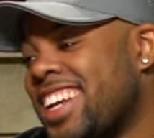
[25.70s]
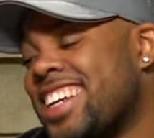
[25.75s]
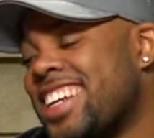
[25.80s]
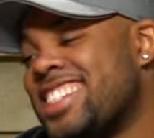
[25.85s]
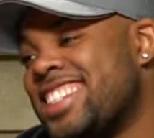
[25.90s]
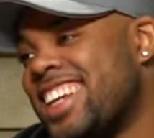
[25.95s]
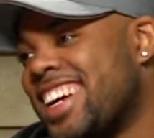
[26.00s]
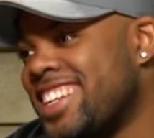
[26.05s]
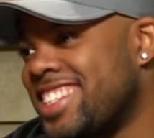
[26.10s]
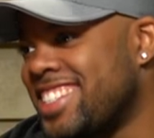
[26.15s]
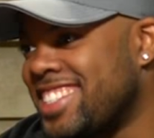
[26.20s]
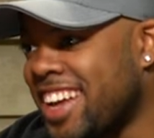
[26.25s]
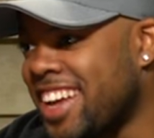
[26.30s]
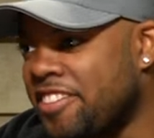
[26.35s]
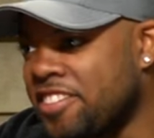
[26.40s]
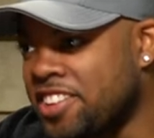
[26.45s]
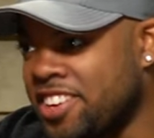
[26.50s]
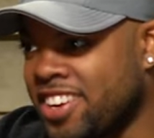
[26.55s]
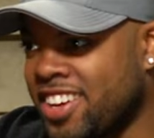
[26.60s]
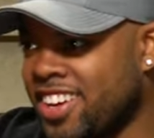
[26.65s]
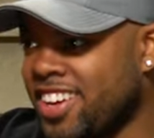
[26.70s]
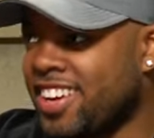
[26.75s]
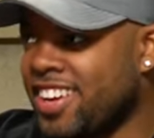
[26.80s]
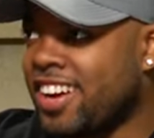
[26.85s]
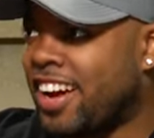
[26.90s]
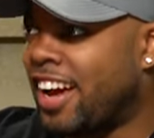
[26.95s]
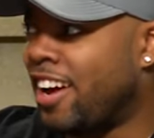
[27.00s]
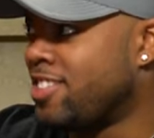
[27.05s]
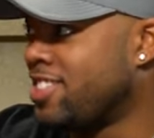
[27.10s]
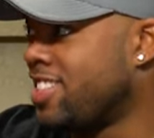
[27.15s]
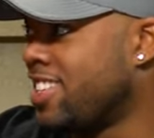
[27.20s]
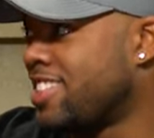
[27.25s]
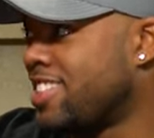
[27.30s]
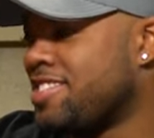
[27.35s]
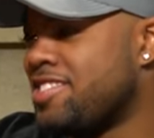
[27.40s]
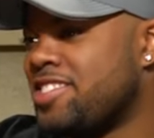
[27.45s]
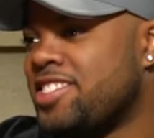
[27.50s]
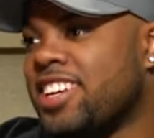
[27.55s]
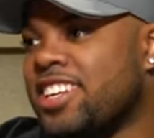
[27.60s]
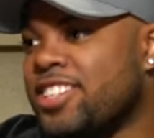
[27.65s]
1997, I was like
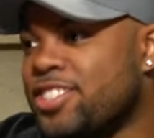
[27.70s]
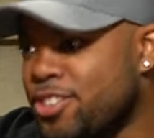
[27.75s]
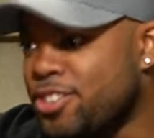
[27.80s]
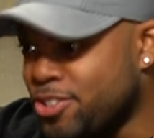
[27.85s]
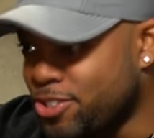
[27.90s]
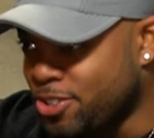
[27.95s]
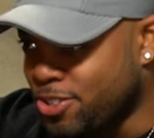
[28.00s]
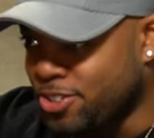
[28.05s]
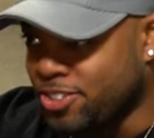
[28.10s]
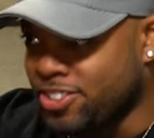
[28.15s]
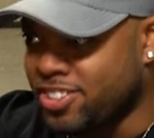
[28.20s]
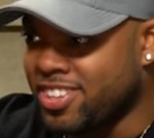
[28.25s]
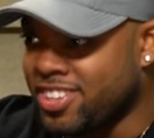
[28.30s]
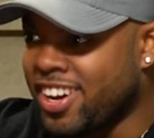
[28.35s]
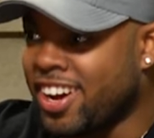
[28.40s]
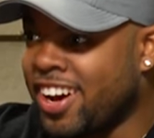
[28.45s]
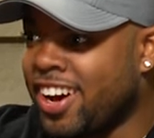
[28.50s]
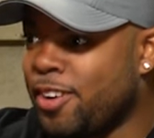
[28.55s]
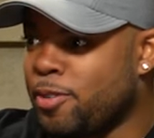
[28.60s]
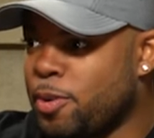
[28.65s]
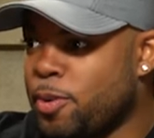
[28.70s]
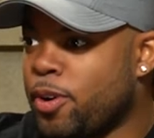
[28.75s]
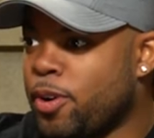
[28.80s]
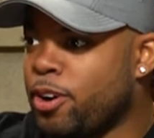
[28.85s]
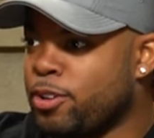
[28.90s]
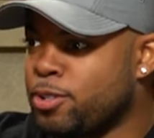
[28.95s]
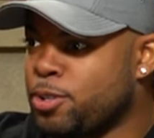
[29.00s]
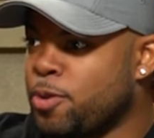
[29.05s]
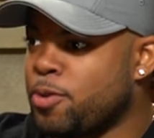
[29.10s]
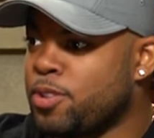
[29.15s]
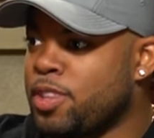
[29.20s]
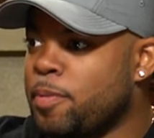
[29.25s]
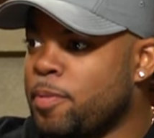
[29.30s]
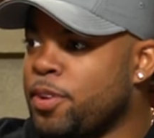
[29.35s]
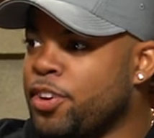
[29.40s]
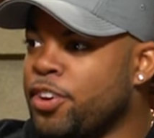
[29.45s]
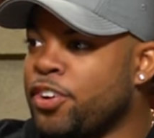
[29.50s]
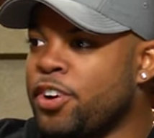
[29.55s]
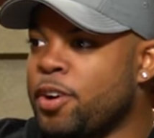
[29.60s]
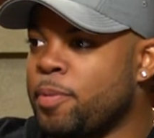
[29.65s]
6 years old. We went on tour with them
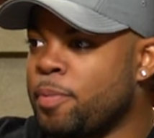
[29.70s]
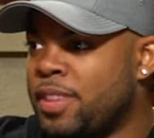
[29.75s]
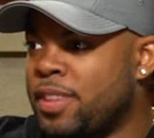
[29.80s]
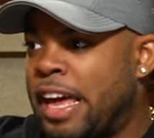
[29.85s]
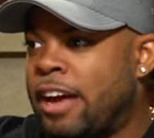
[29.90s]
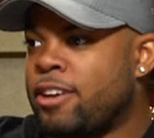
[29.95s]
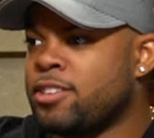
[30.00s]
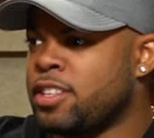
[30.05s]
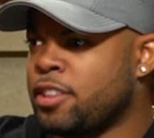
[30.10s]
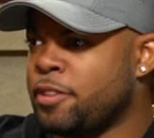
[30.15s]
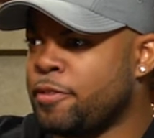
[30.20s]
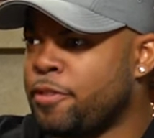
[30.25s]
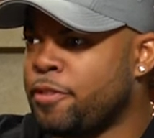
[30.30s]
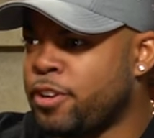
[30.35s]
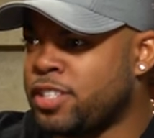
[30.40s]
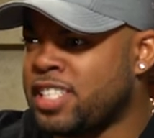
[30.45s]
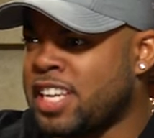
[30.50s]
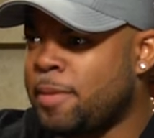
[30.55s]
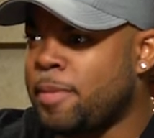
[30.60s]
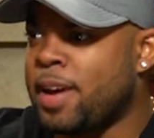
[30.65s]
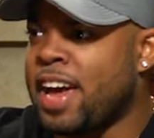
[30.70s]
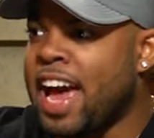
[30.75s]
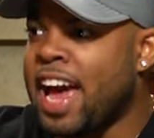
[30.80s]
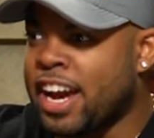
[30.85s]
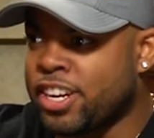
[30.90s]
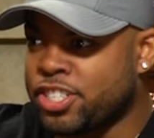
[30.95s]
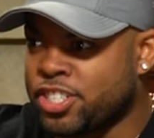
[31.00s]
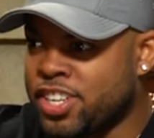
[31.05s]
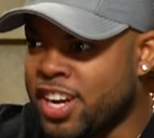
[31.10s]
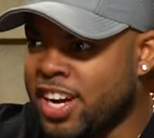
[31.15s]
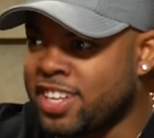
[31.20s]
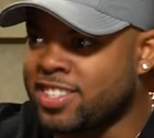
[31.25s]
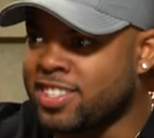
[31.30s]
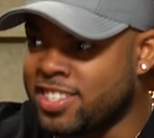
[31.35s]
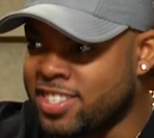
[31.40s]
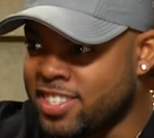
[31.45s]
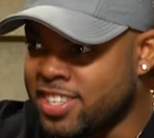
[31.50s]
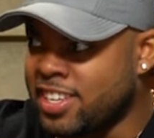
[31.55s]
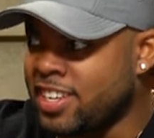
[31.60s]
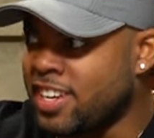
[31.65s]
in Europe, and that was like the first time I actually got to
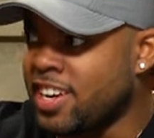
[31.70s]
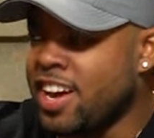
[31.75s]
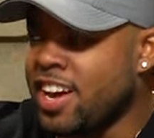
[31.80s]
see